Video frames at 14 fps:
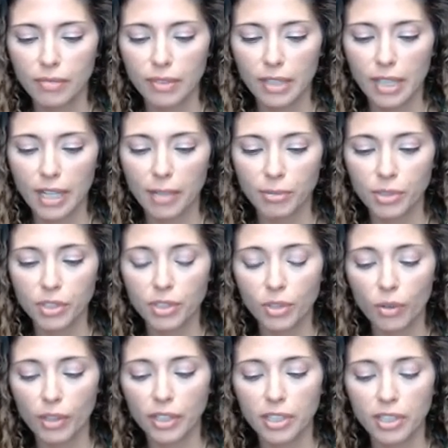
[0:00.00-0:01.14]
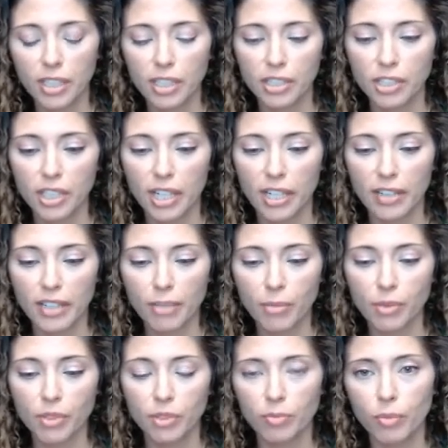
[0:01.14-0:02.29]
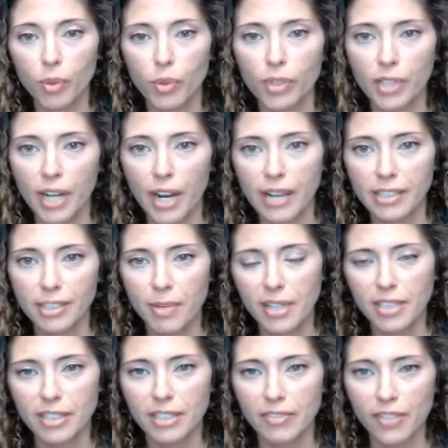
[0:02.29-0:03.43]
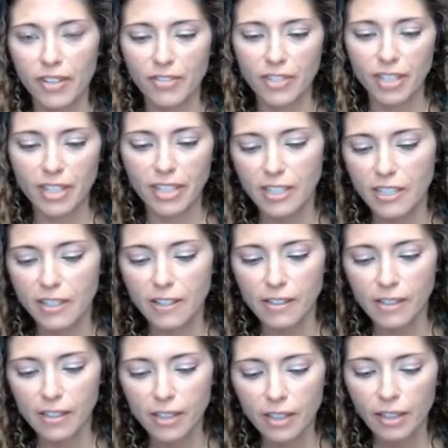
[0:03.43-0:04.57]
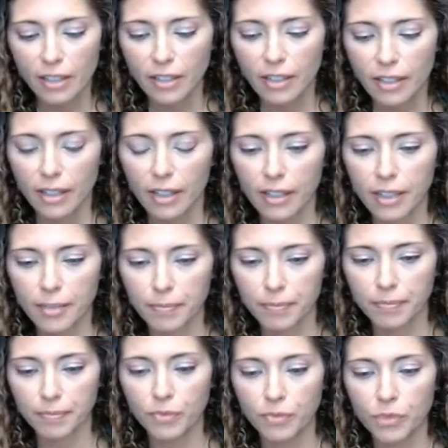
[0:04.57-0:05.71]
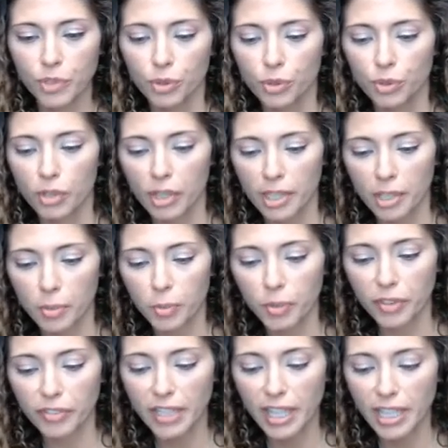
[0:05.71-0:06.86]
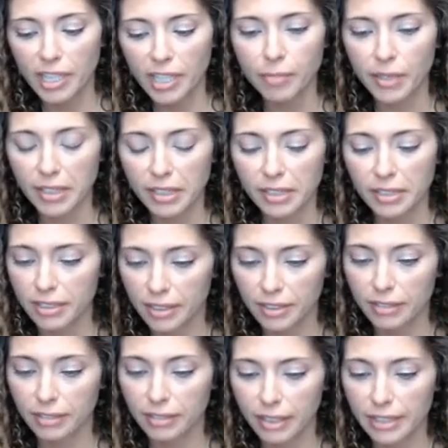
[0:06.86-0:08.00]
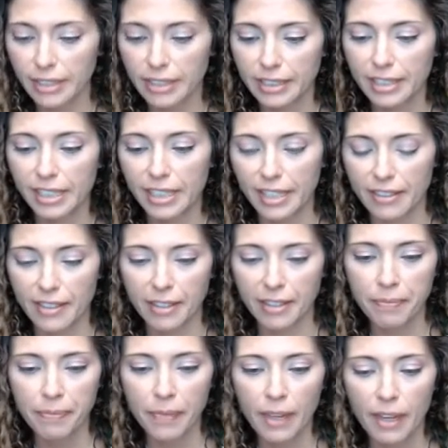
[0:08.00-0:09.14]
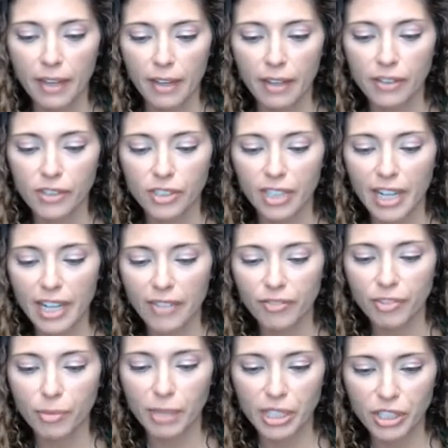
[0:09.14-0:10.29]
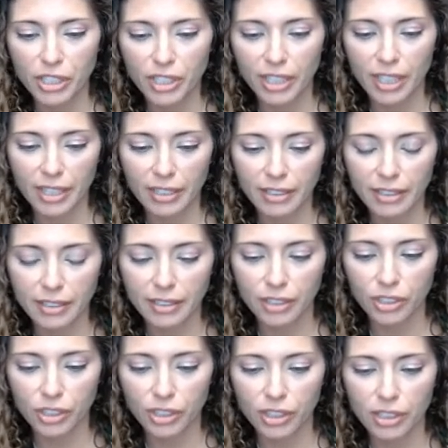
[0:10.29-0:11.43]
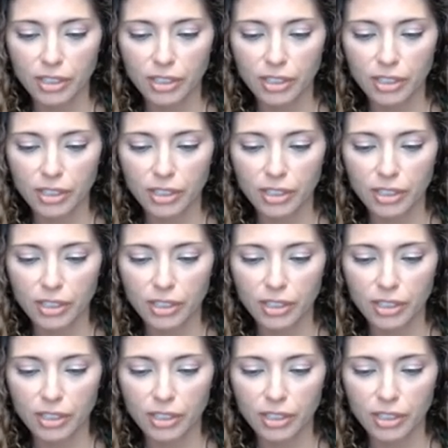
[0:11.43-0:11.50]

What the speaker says: I'm just going to touch on the most important aspects of everything in here to try and abbreviate it because it is lengthy. And there's a lot of information that is just